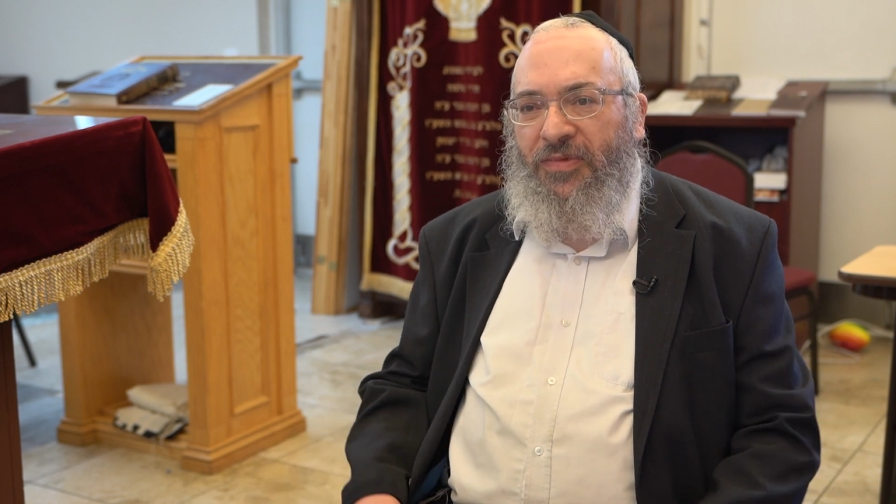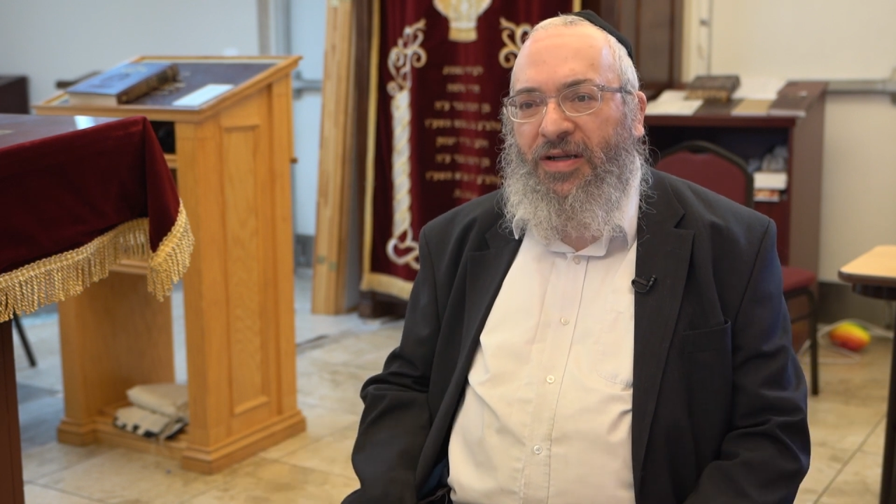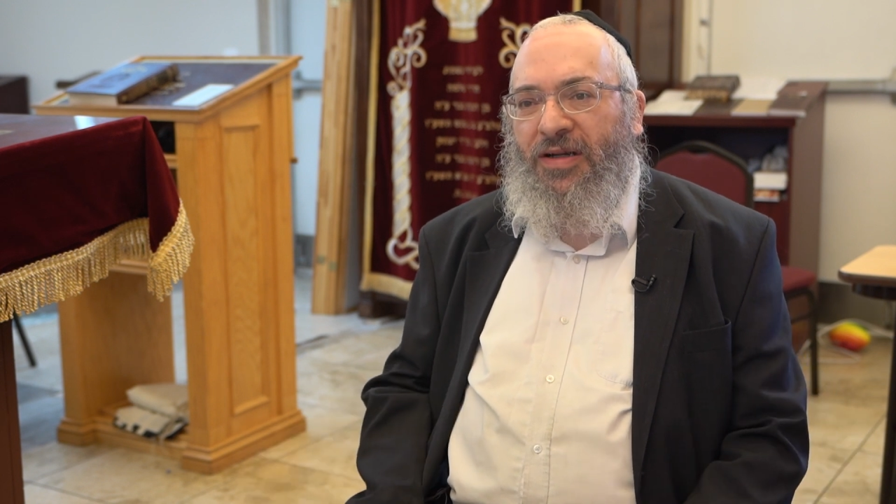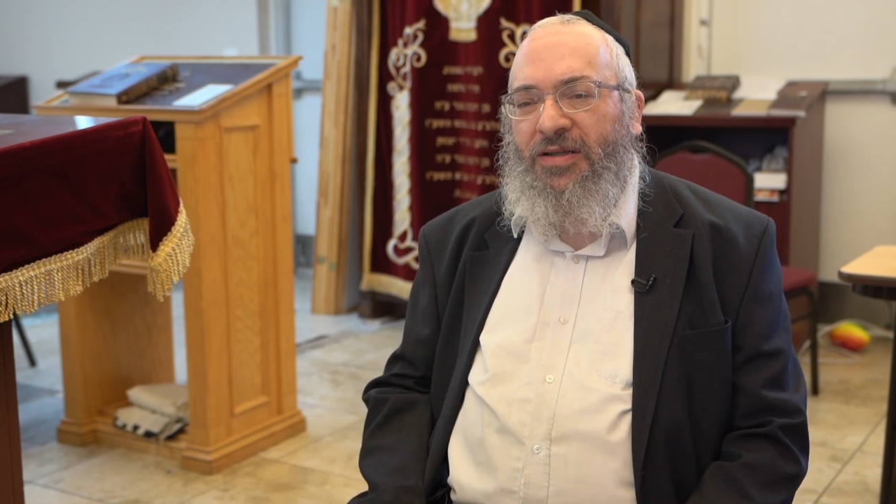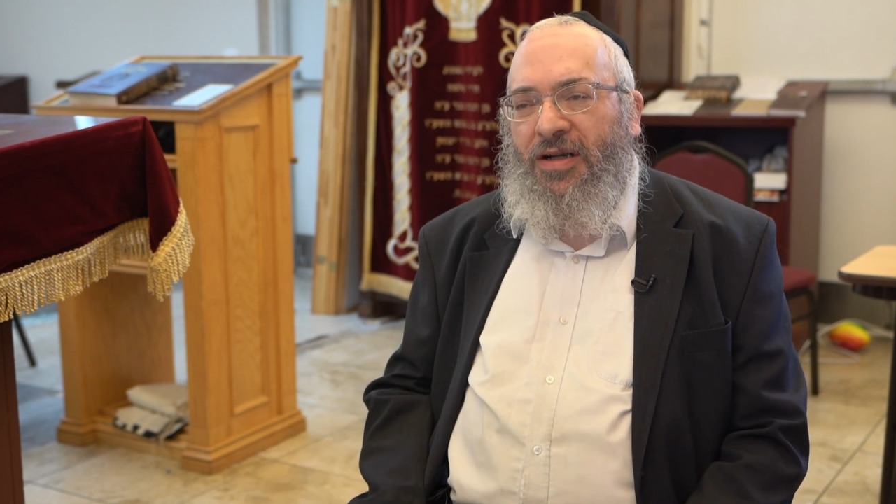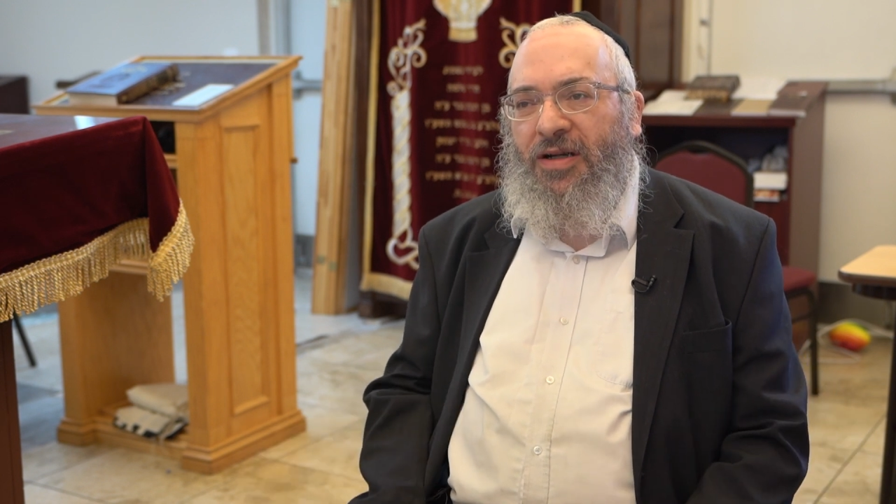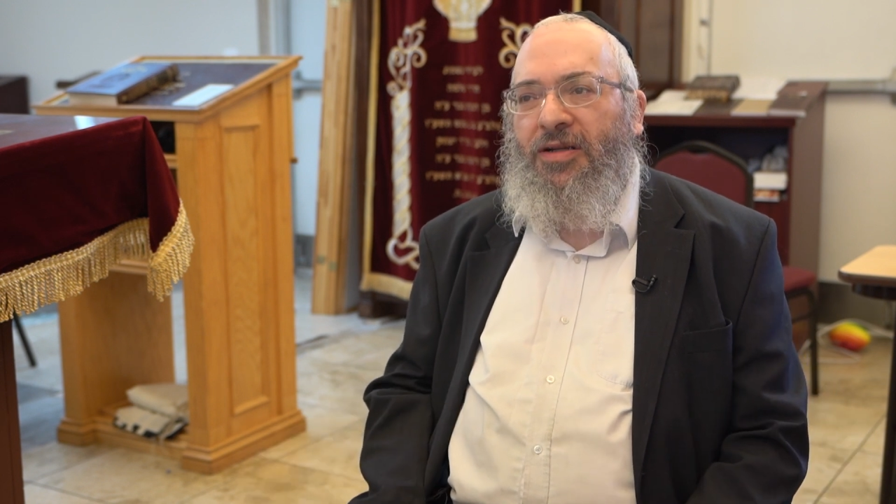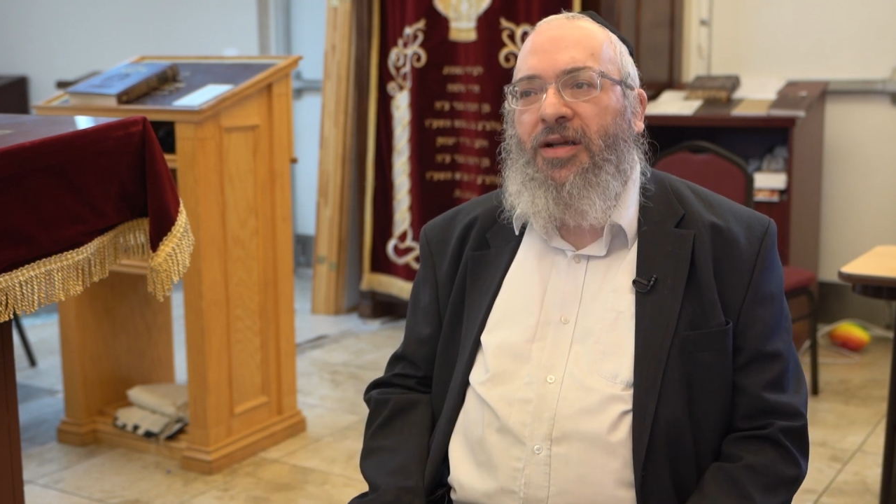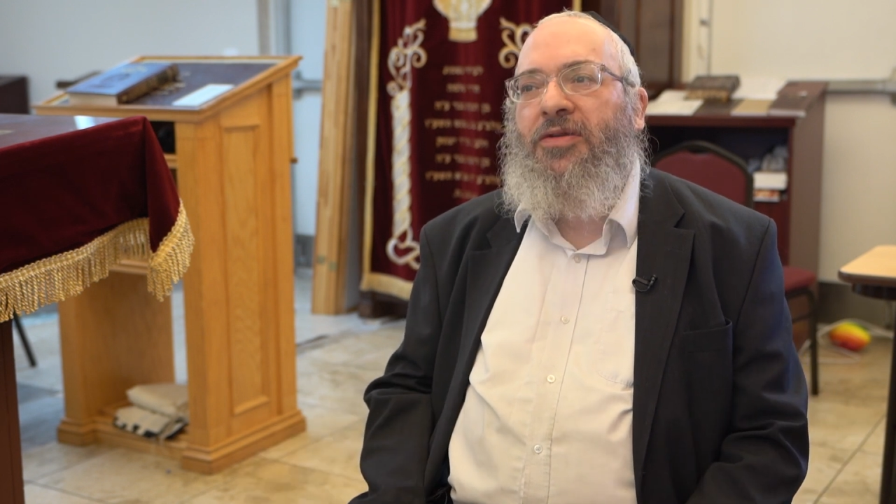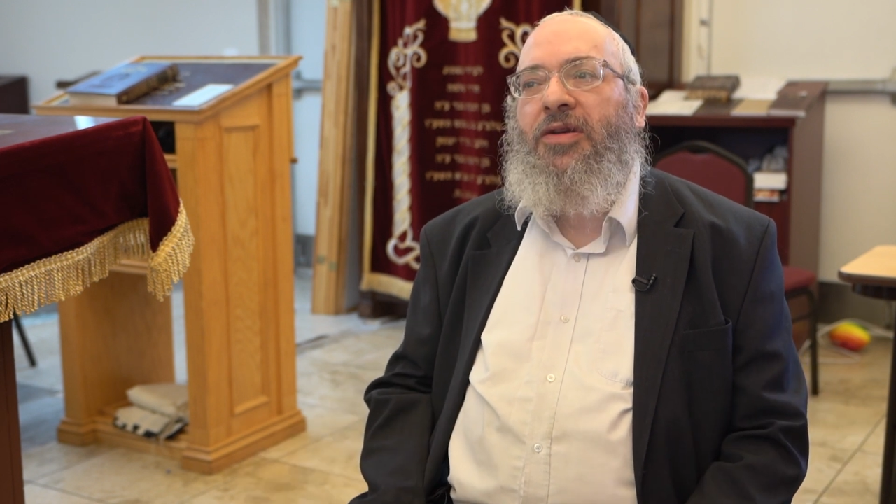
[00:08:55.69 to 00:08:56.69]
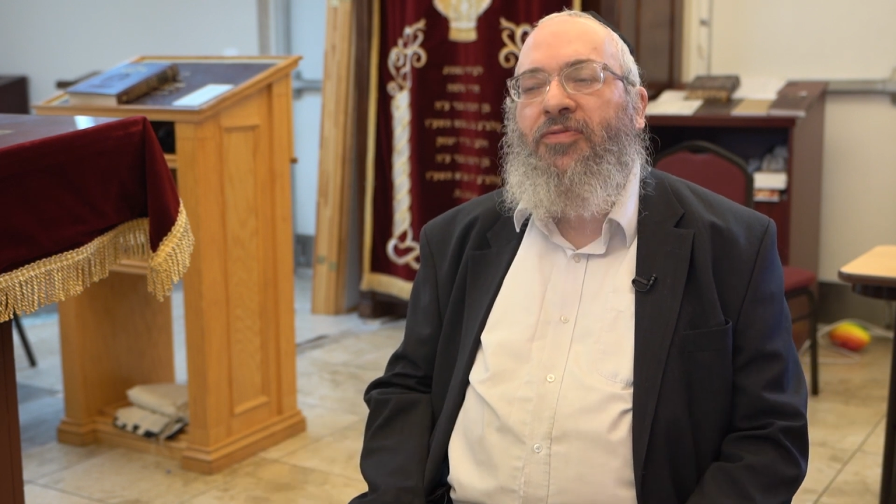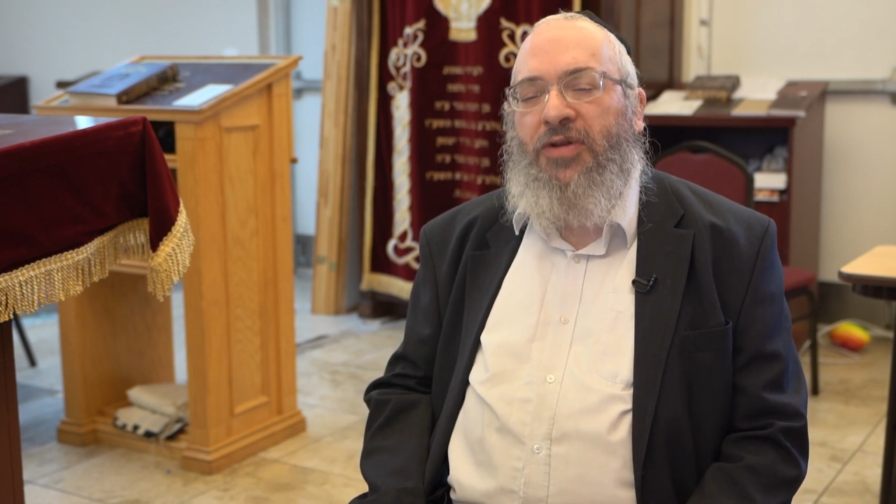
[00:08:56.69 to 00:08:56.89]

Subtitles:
That